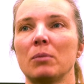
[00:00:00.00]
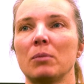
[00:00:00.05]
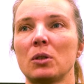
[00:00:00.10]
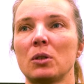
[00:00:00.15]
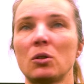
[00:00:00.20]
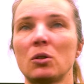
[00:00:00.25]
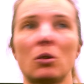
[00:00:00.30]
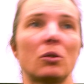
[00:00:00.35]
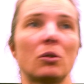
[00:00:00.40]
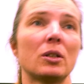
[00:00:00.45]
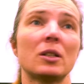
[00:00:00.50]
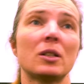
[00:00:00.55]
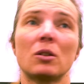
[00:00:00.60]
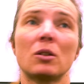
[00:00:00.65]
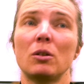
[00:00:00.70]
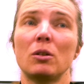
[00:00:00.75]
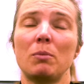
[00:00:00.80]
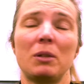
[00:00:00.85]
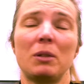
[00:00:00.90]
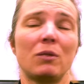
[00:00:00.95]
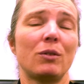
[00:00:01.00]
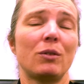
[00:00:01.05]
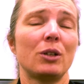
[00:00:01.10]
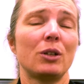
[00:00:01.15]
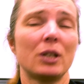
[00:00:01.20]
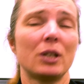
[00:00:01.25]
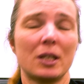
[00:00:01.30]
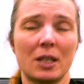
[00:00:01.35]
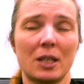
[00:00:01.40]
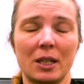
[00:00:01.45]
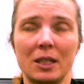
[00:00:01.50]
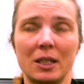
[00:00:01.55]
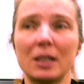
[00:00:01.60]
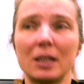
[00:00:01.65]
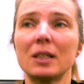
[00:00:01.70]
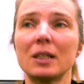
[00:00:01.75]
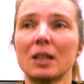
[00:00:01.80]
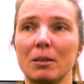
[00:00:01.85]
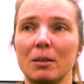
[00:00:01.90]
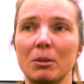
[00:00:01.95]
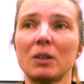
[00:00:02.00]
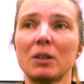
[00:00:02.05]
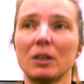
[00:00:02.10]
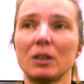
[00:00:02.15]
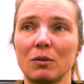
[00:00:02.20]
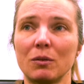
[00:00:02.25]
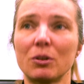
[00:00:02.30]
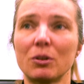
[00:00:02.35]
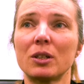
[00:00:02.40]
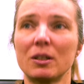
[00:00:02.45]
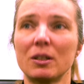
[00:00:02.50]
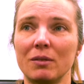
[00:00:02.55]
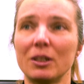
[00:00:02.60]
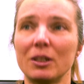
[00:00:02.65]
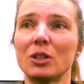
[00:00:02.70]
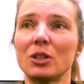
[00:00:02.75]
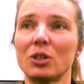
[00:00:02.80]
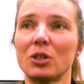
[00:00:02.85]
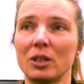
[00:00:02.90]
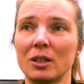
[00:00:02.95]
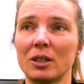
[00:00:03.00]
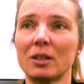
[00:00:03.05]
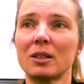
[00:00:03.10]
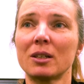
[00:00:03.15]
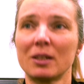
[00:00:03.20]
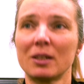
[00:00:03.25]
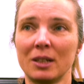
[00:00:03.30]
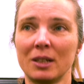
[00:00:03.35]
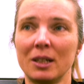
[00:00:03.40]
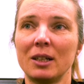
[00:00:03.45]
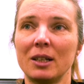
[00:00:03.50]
So it's going to be a very exciting time, I think, for civil engineers.